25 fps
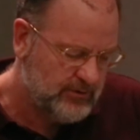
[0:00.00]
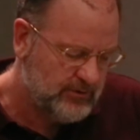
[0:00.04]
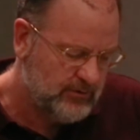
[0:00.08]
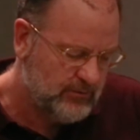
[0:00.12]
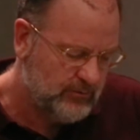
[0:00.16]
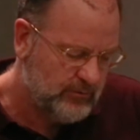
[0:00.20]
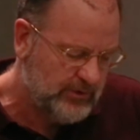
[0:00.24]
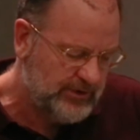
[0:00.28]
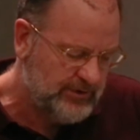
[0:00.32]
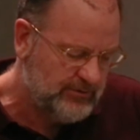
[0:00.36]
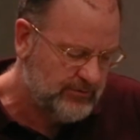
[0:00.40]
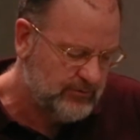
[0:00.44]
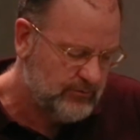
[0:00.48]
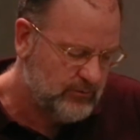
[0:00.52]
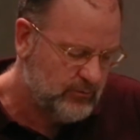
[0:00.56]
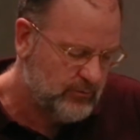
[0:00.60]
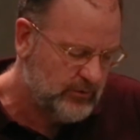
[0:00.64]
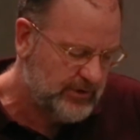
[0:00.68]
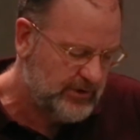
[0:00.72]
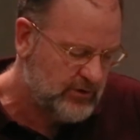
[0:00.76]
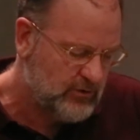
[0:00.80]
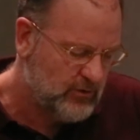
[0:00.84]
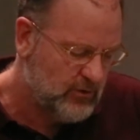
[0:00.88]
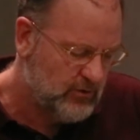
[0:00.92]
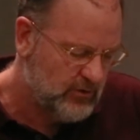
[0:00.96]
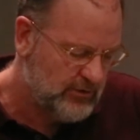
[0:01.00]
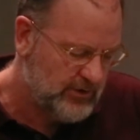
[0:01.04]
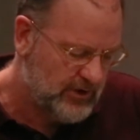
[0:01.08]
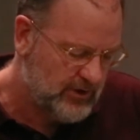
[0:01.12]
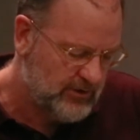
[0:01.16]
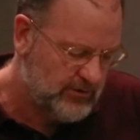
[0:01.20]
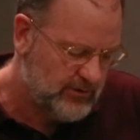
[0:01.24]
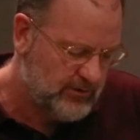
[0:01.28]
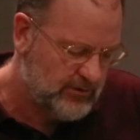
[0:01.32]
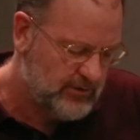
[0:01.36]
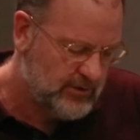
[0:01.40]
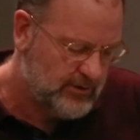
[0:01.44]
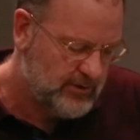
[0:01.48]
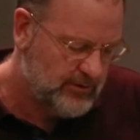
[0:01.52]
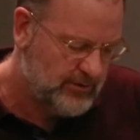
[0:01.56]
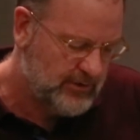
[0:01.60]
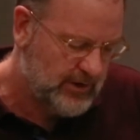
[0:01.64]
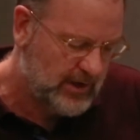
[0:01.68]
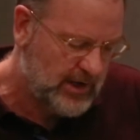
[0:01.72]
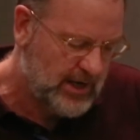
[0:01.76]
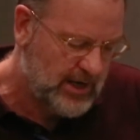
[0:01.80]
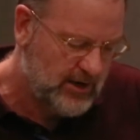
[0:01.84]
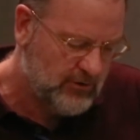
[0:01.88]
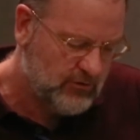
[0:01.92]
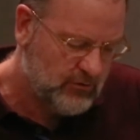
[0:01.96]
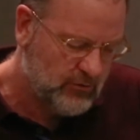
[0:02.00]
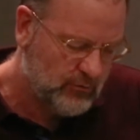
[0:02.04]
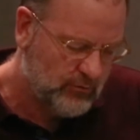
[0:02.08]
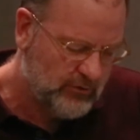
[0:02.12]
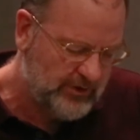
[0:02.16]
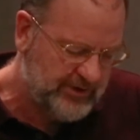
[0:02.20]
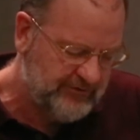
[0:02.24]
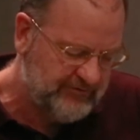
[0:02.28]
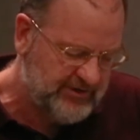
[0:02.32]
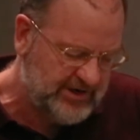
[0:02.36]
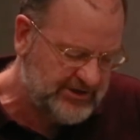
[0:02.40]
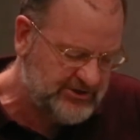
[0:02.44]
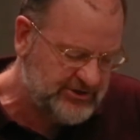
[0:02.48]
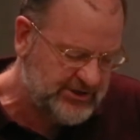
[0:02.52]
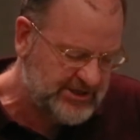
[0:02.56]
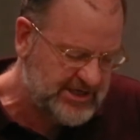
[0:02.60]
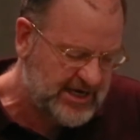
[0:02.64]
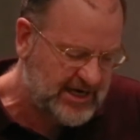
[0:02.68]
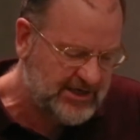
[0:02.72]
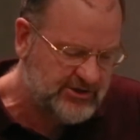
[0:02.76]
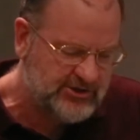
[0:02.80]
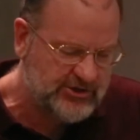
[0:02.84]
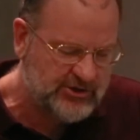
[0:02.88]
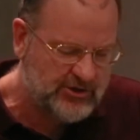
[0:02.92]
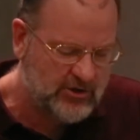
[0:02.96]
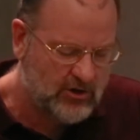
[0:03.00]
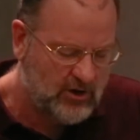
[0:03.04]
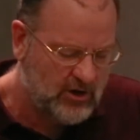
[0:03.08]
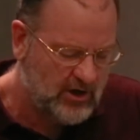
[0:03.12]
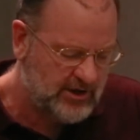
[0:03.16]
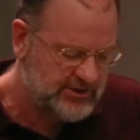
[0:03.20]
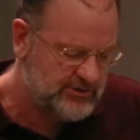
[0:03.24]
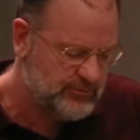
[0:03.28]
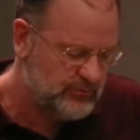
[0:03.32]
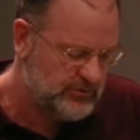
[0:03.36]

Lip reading: we called on the local revegetation guides,